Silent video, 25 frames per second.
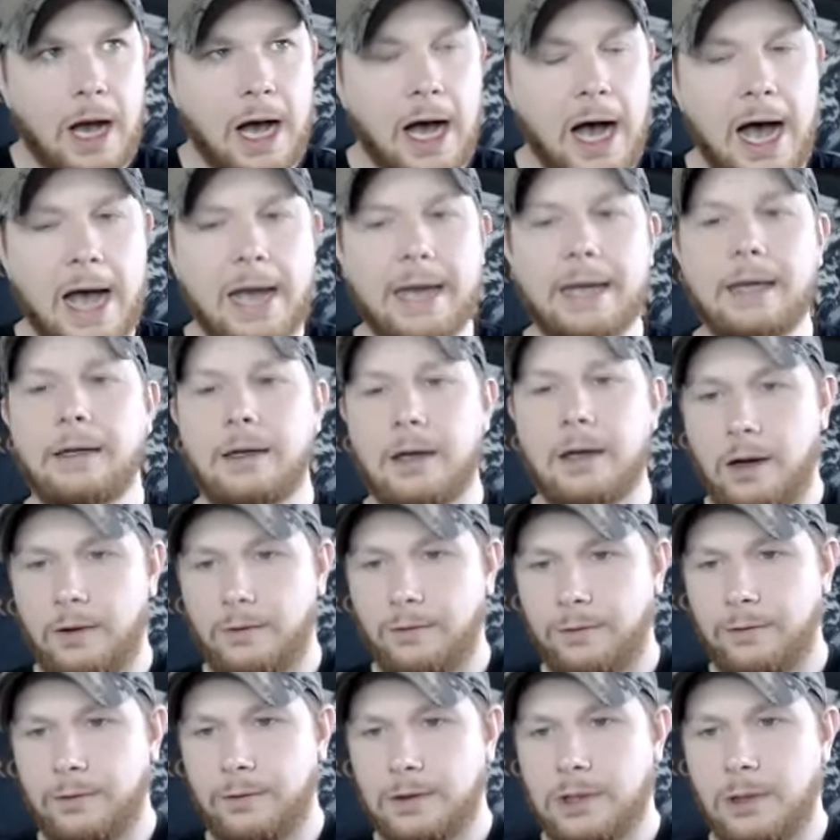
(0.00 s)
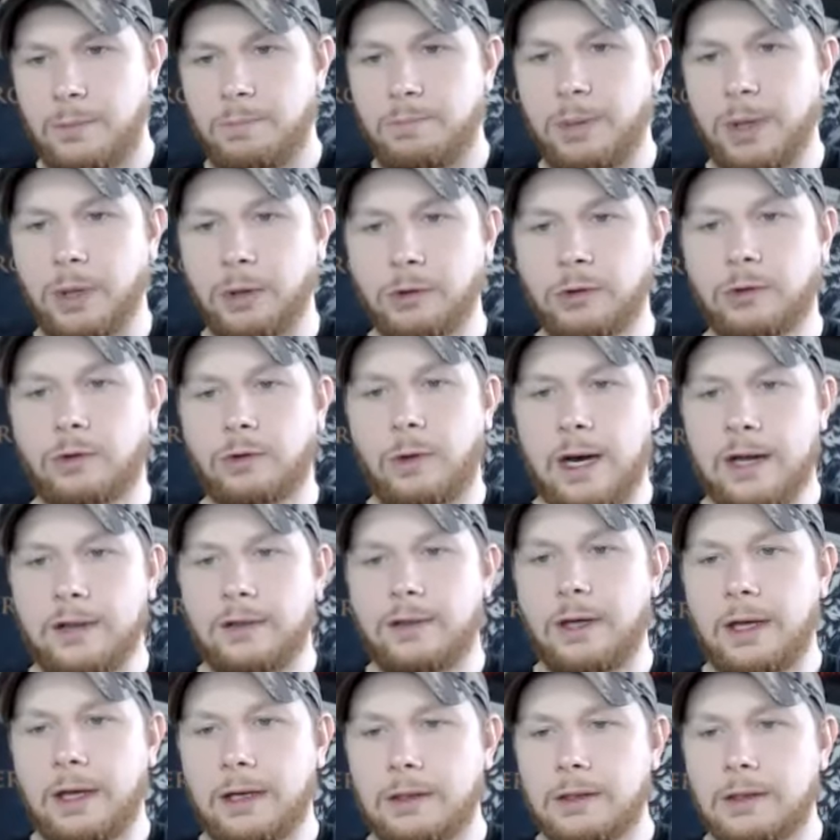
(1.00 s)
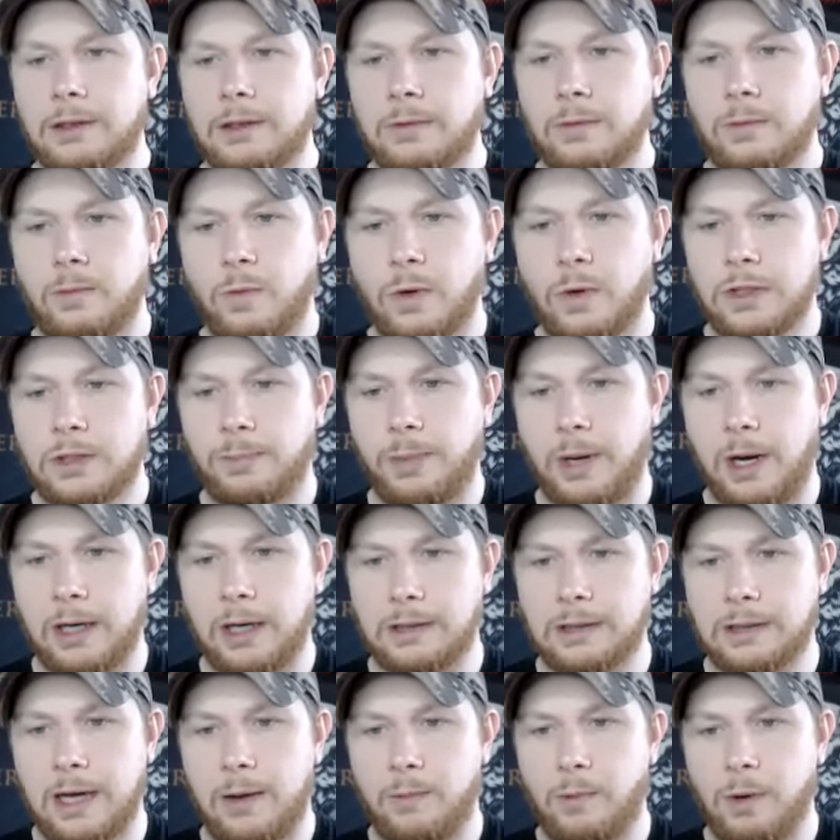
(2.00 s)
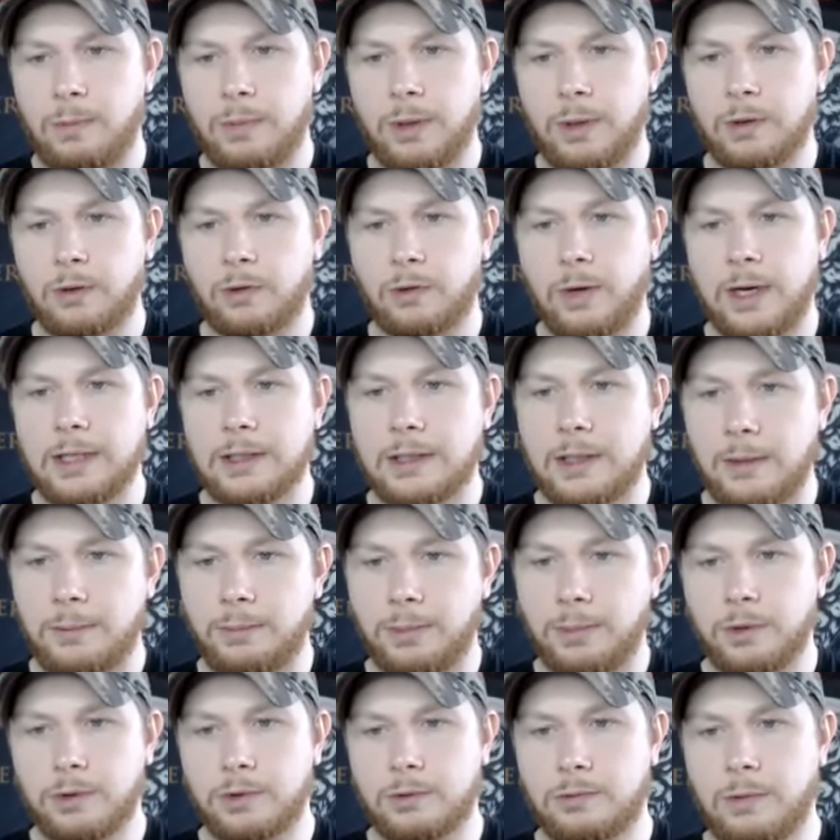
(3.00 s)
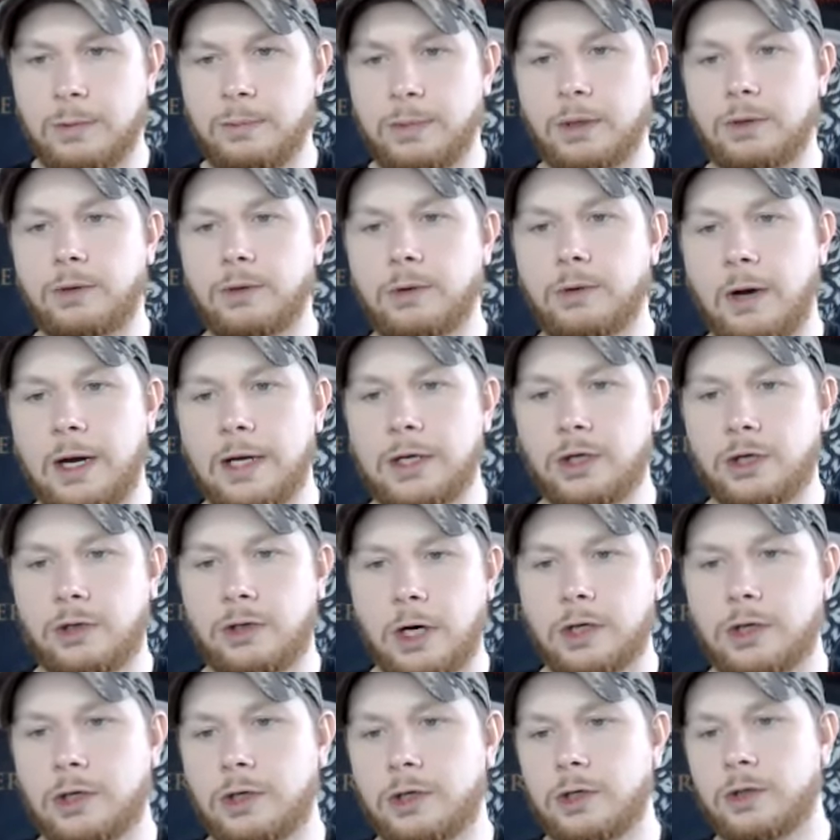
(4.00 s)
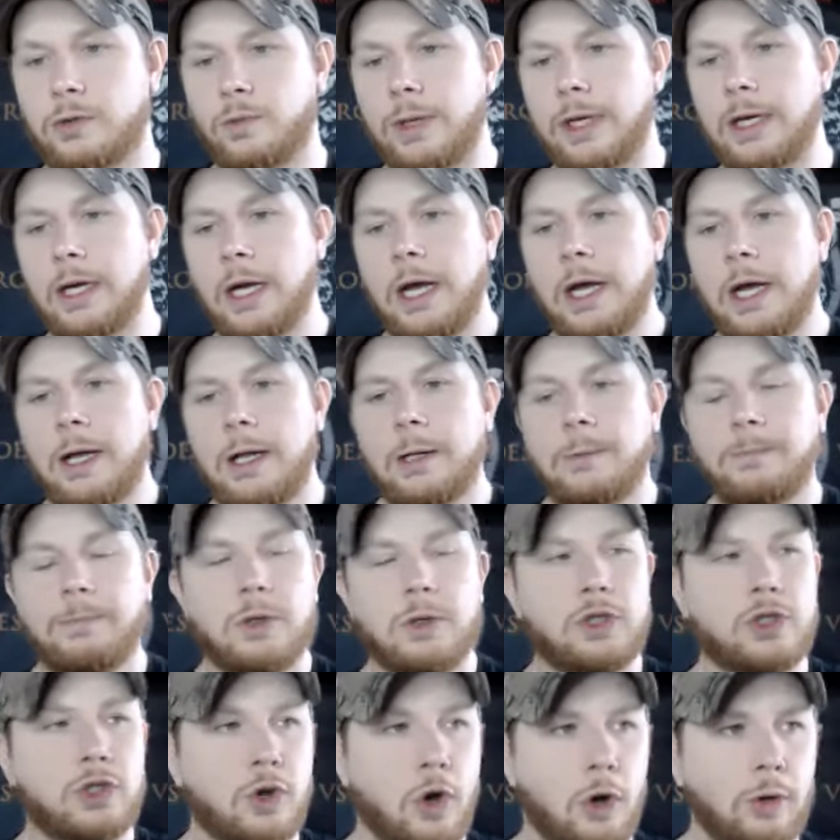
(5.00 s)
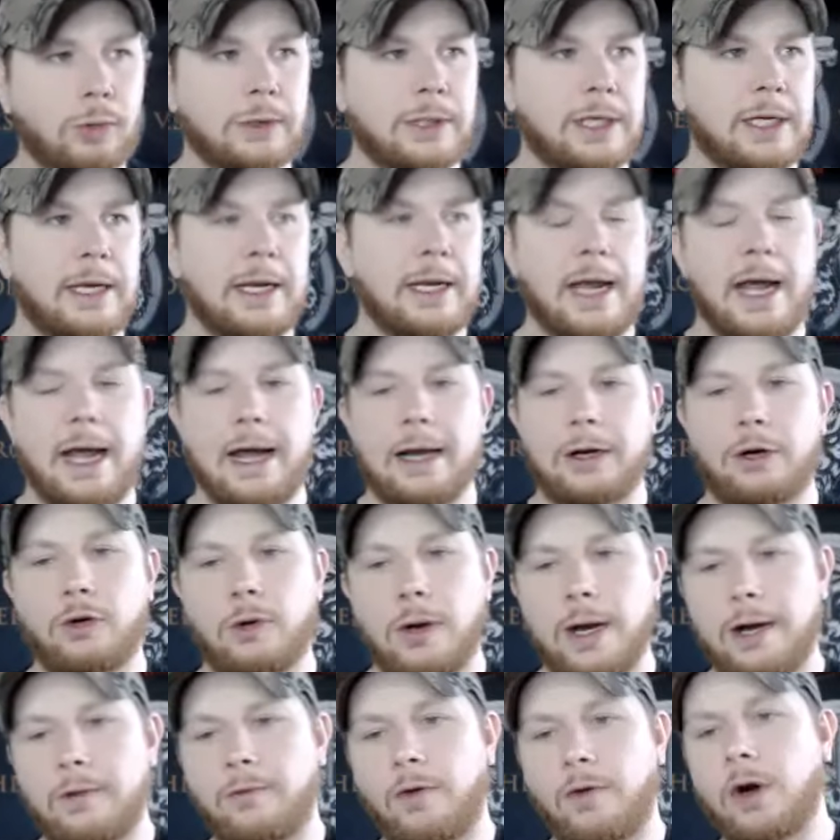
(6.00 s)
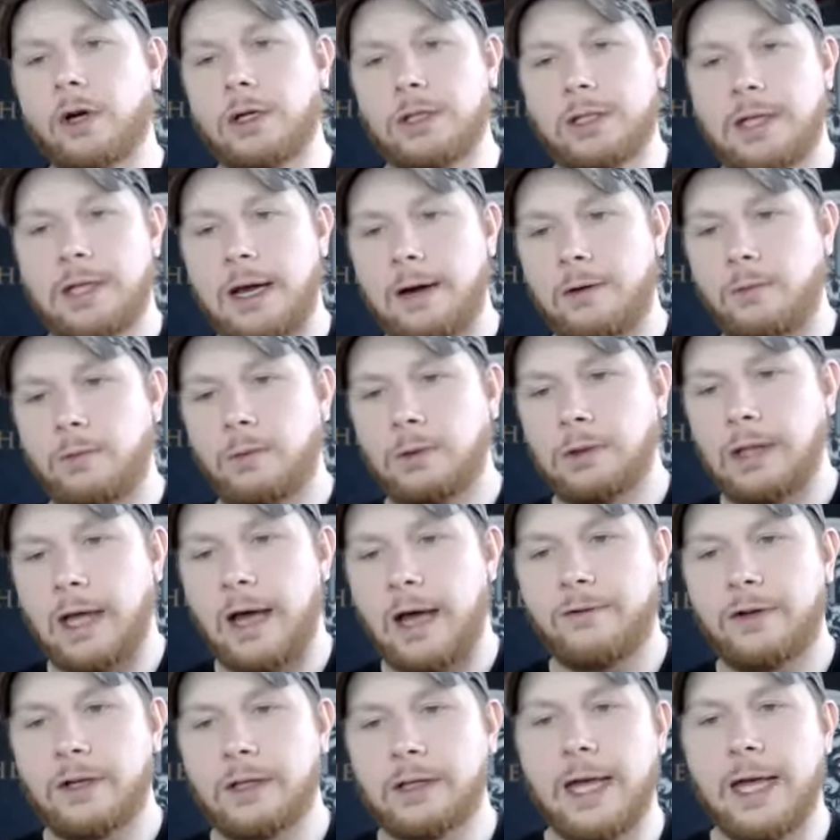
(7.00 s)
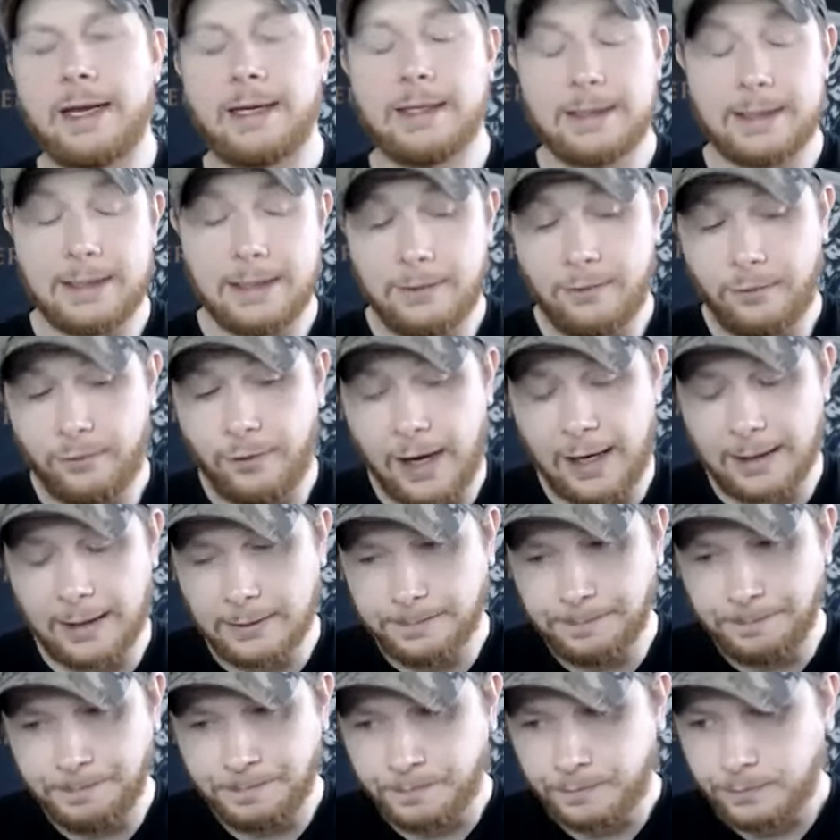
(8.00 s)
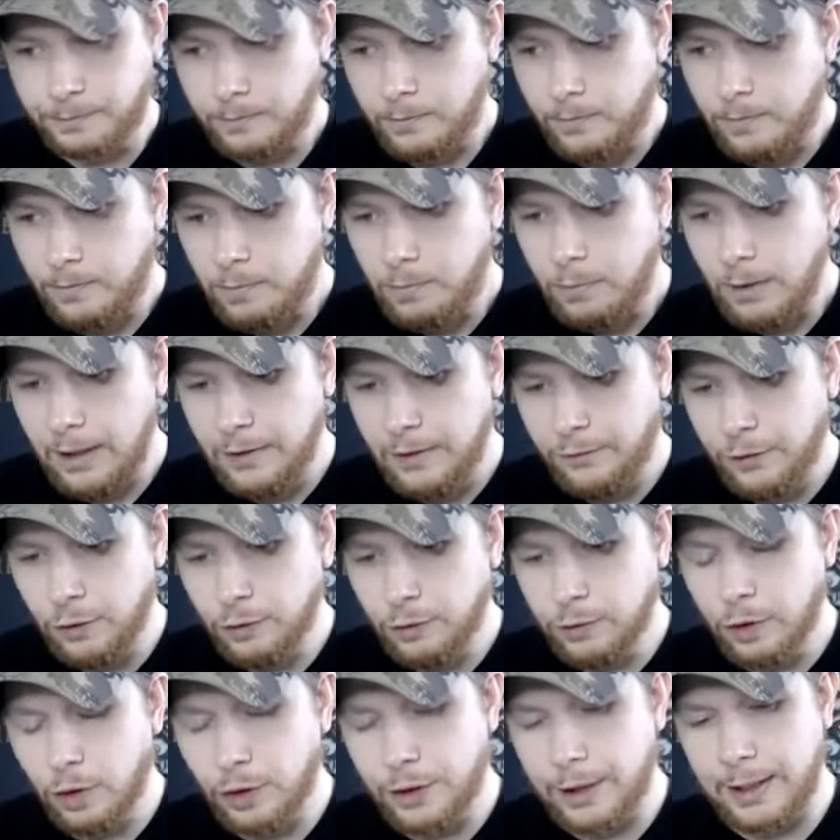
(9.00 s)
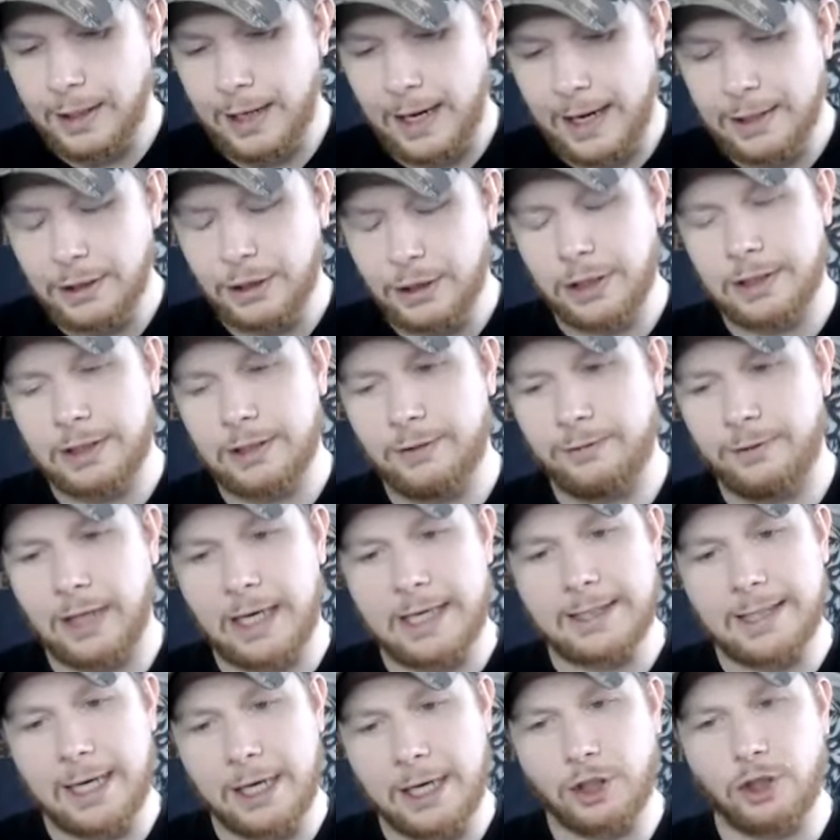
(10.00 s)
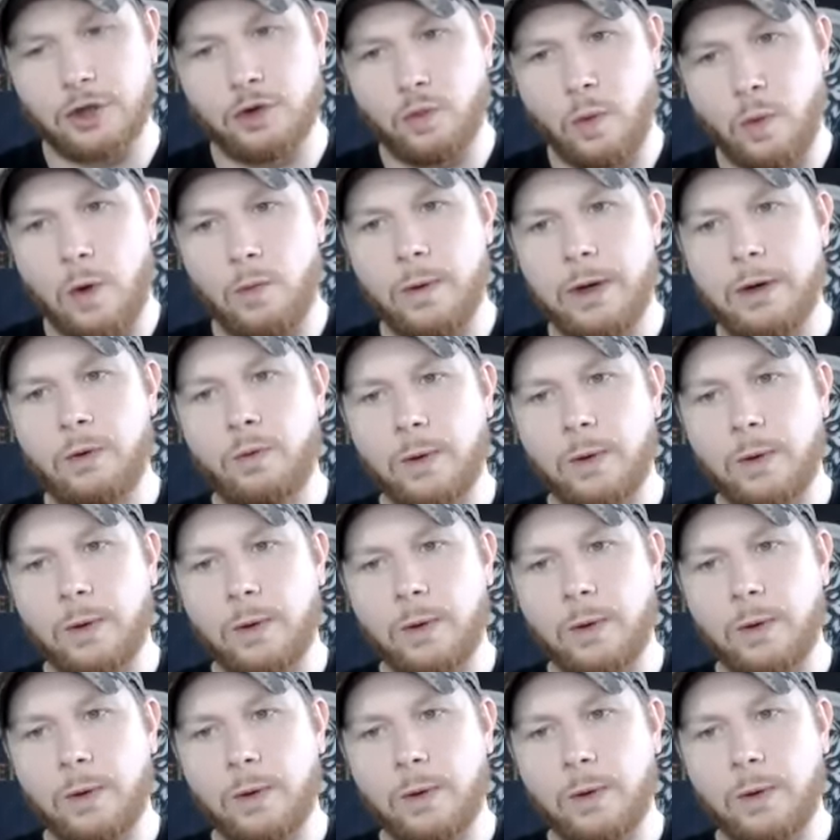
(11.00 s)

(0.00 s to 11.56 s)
high enough to build great things. Once upon a time we built great temples, we built great structures, we sculpted and had creative arts that left a legacy. In fact, if you look at ancient civilizations, what we